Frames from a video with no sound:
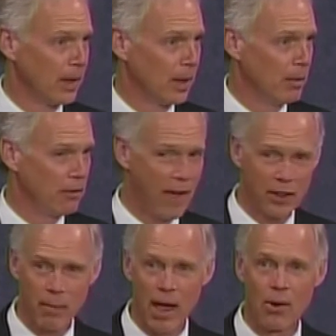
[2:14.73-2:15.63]
mean, the fact
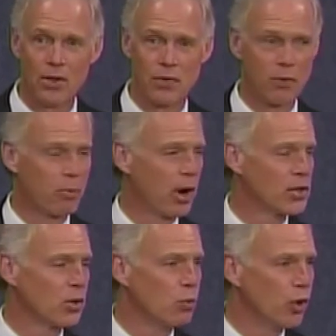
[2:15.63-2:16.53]
of the matter is, if the
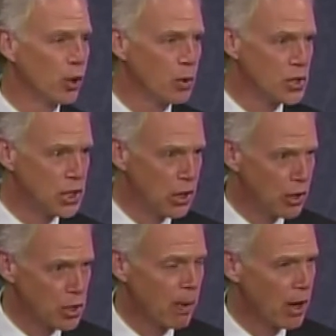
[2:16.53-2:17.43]
President really was
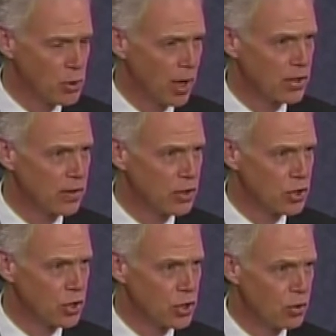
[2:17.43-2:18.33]
serious about addressing this
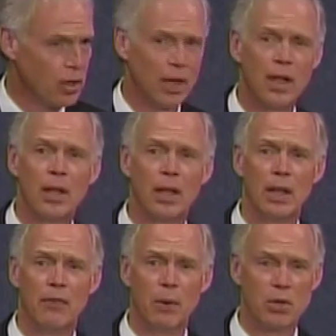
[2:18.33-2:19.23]
issue,
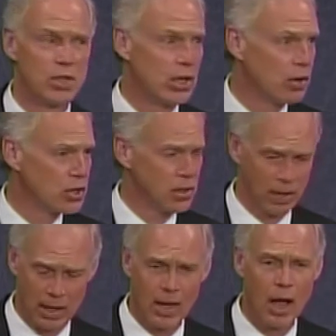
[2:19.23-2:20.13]
if he was
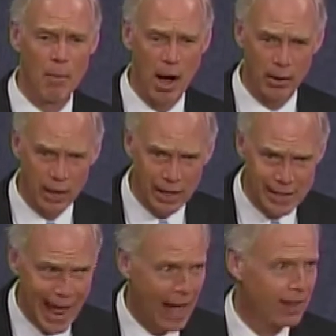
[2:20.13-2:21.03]
serious about
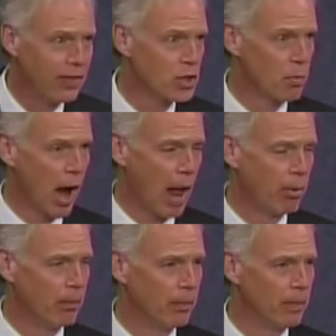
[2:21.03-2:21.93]
tackling this
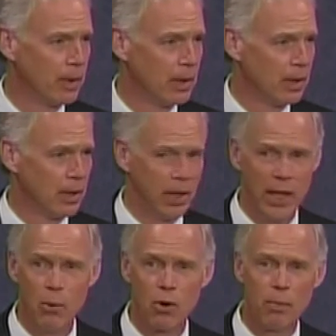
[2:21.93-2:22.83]
problem,
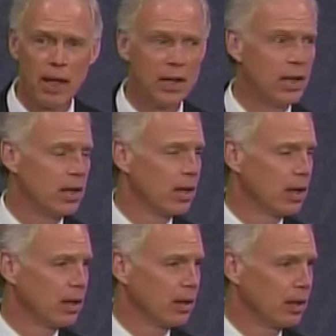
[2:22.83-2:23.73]
he would have been
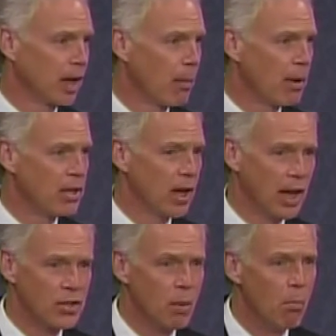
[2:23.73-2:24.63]
coming to
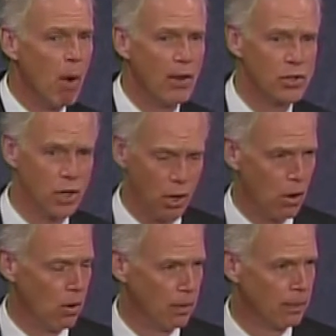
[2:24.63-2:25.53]
us months ago